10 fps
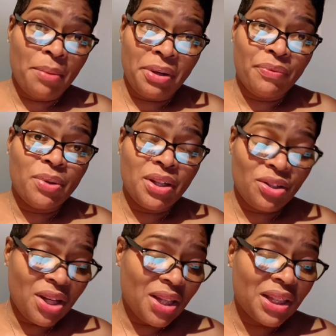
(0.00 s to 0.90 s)
If you get a
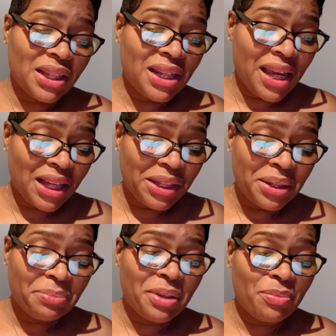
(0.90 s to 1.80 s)
chance to see that
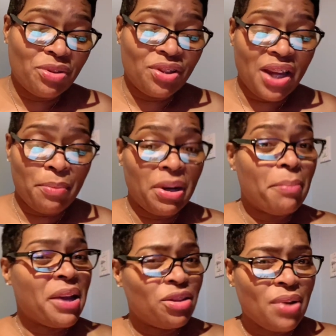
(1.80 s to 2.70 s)
clip, he was jamming. I
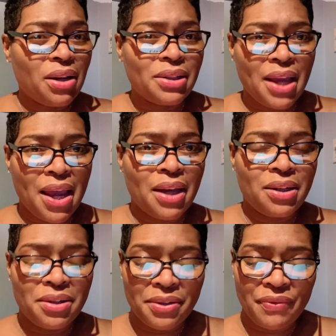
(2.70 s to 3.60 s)
might try to tag it in
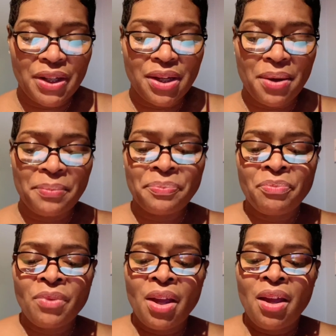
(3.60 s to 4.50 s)
this video.
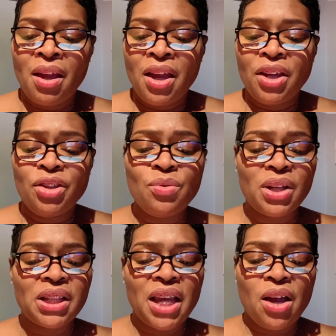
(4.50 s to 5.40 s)
You could
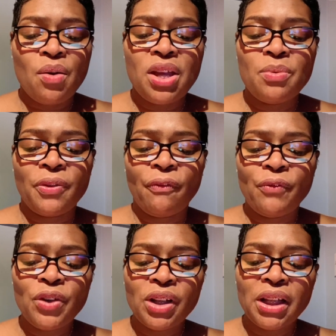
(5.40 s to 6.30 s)
tell he was
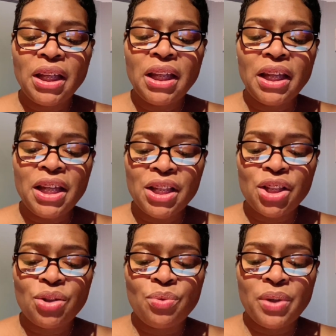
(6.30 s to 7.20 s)
fully
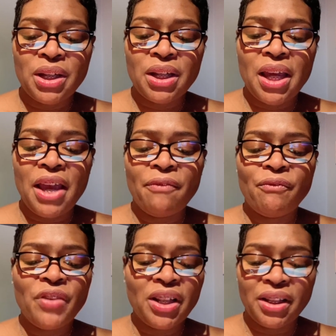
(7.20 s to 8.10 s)
into it and
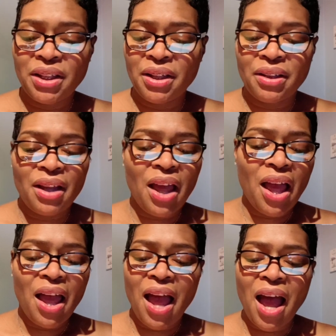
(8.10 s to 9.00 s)
feeling it.
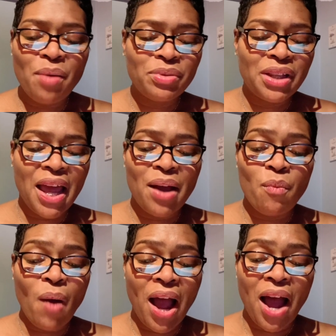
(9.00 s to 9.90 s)
I was like,
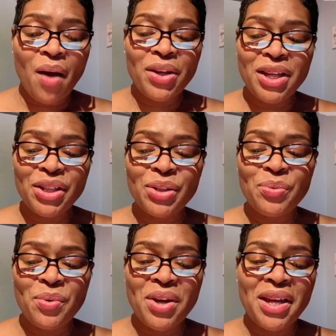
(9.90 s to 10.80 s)
wow, he's
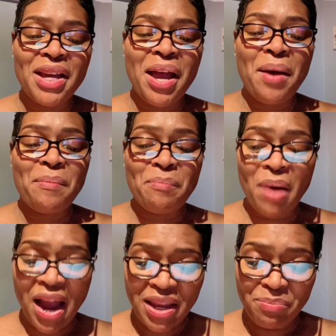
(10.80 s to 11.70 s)
doing
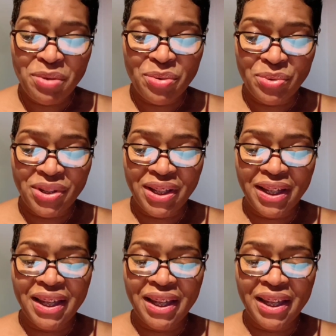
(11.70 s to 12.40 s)
my music.